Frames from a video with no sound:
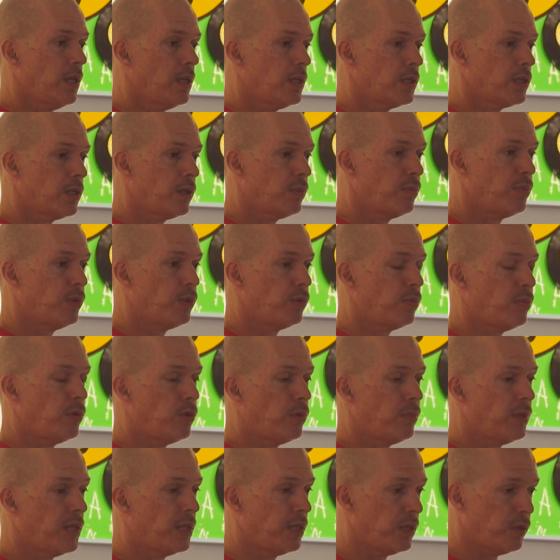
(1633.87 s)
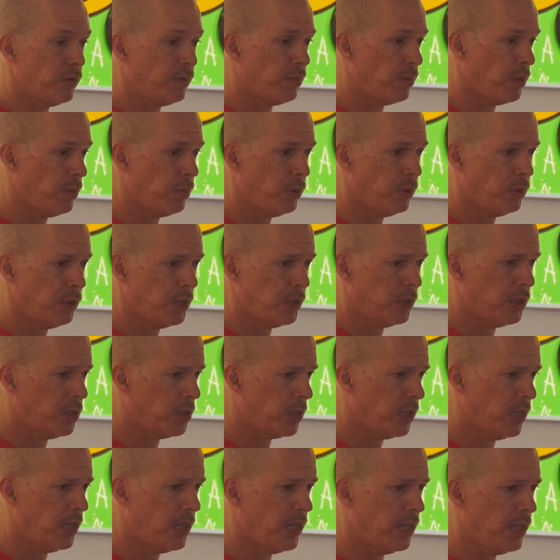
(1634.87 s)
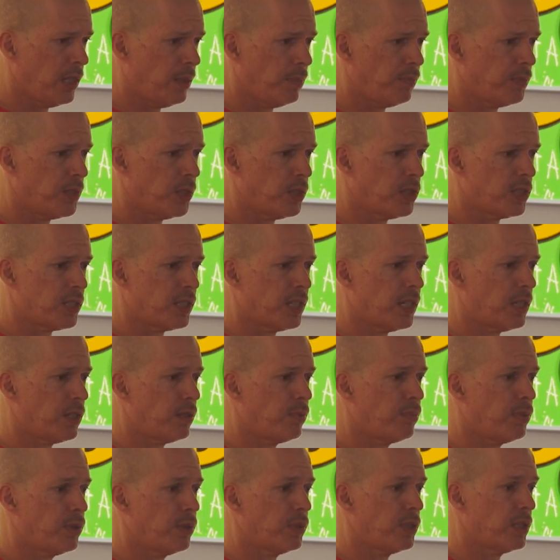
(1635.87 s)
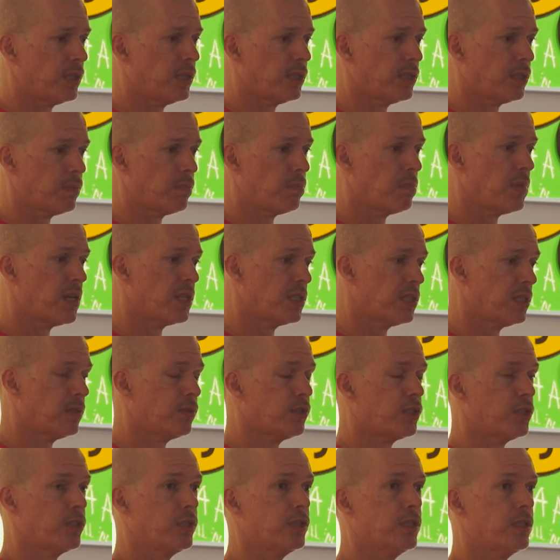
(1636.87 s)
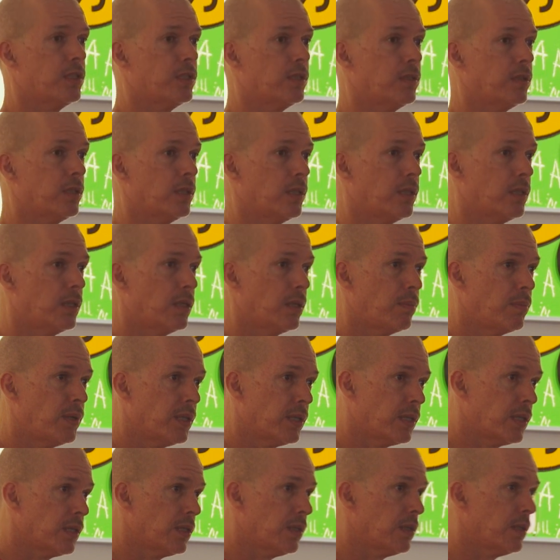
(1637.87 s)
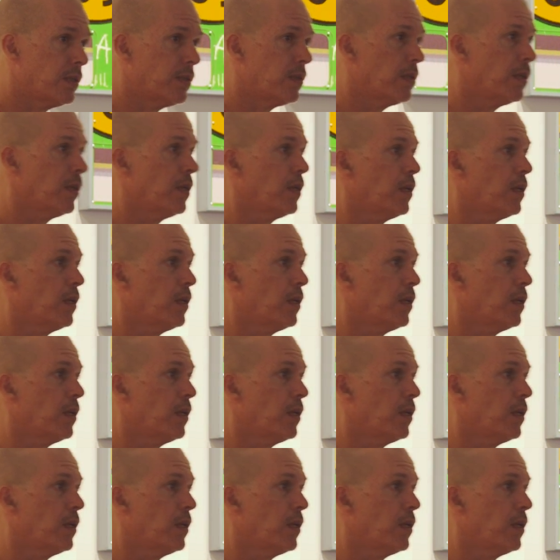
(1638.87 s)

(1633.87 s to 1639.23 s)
So I pulled more money off my mortgage and um, just started building this massive studio in the backyard.